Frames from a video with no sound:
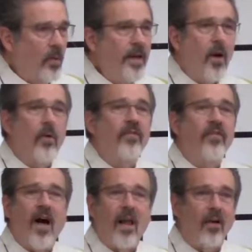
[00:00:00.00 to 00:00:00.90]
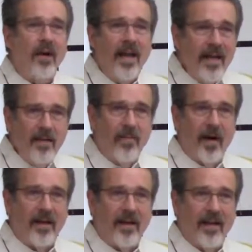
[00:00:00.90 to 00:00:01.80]
We don't follow
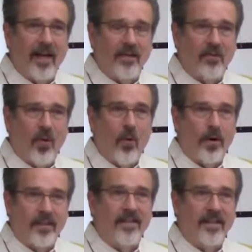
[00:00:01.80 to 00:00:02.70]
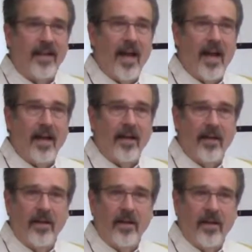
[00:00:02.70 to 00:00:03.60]
anybody as Lord today
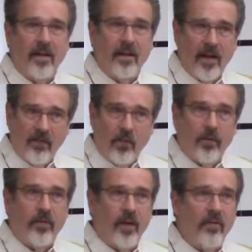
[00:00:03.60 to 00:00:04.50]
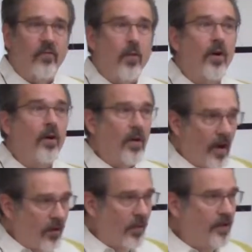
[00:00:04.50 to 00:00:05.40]
if we're
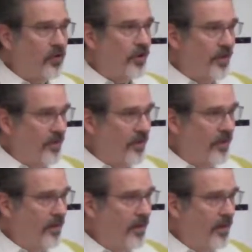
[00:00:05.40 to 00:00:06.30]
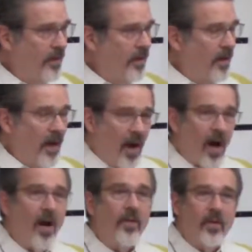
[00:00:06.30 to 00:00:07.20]
a Christian.
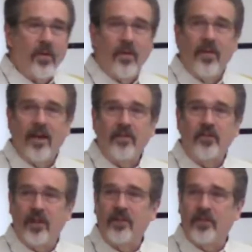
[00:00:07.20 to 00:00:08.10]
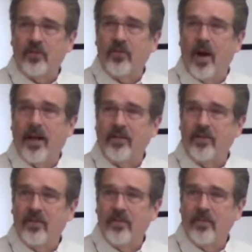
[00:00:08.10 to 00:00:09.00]
Other than Jesus Christ.